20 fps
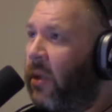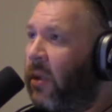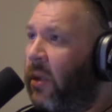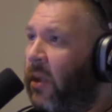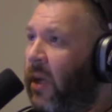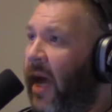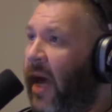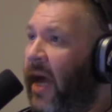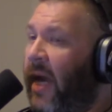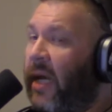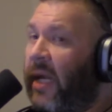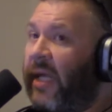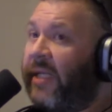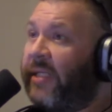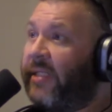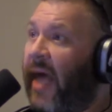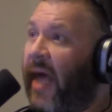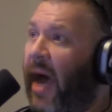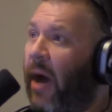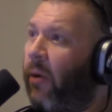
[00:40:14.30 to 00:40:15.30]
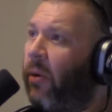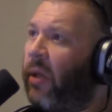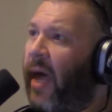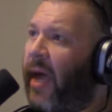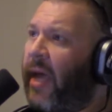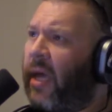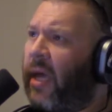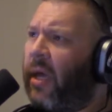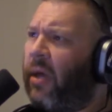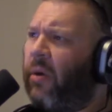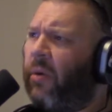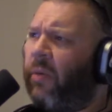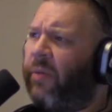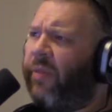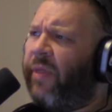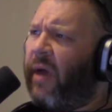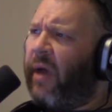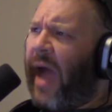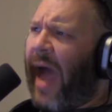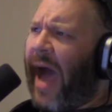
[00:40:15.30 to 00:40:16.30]
And is that like,
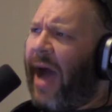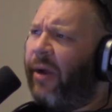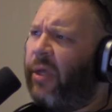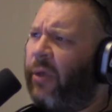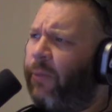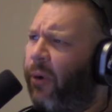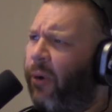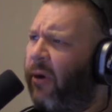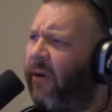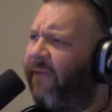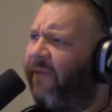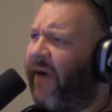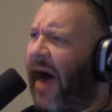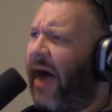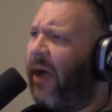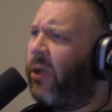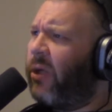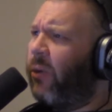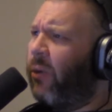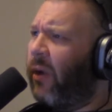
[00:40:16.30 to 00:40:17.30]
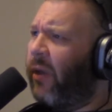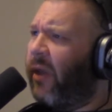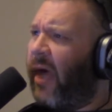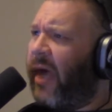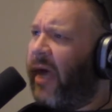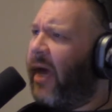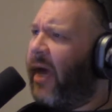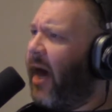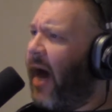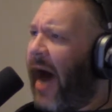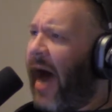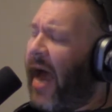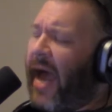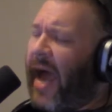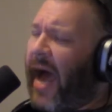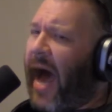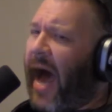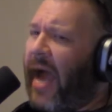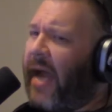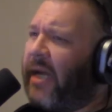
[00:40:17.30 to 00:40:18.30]
the, how do you put a value on, like, I,
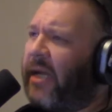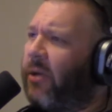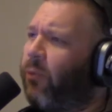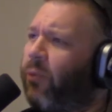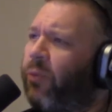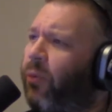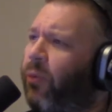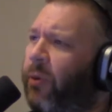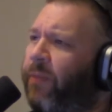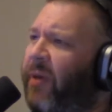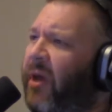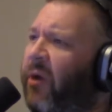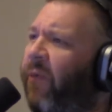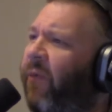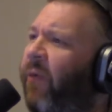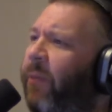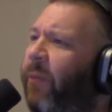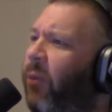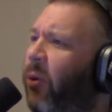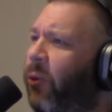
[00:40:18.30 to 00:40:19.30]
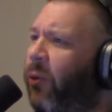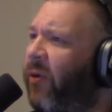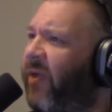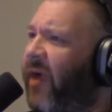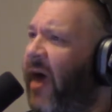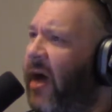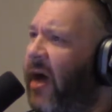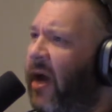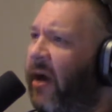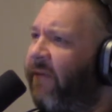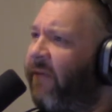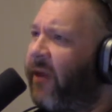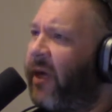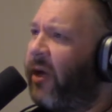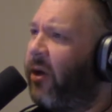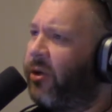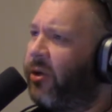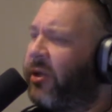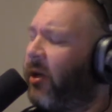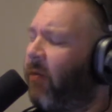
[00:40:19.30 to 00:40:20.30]
I would be crippled with that kind of
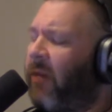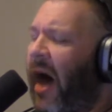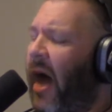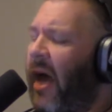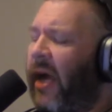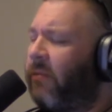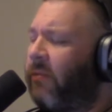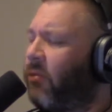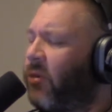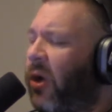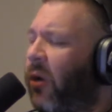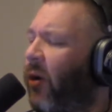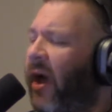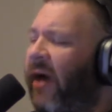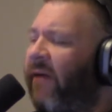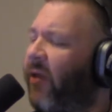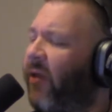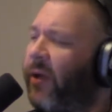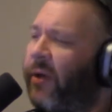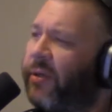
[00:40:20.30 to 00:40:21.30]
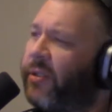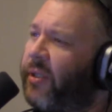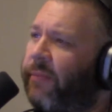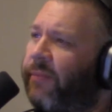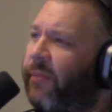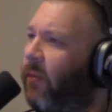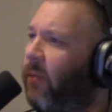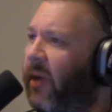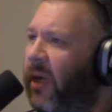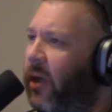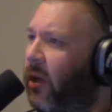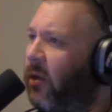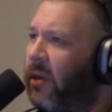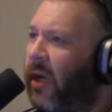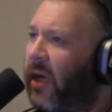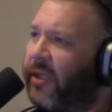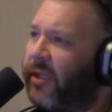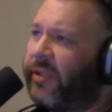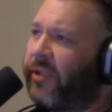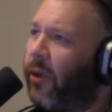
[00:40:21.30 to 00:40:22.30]
leadership. I don't have leadership in me.
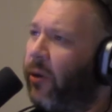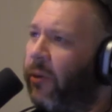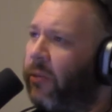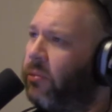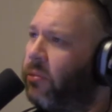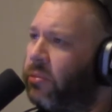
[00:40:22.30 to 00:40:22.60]
I just don't.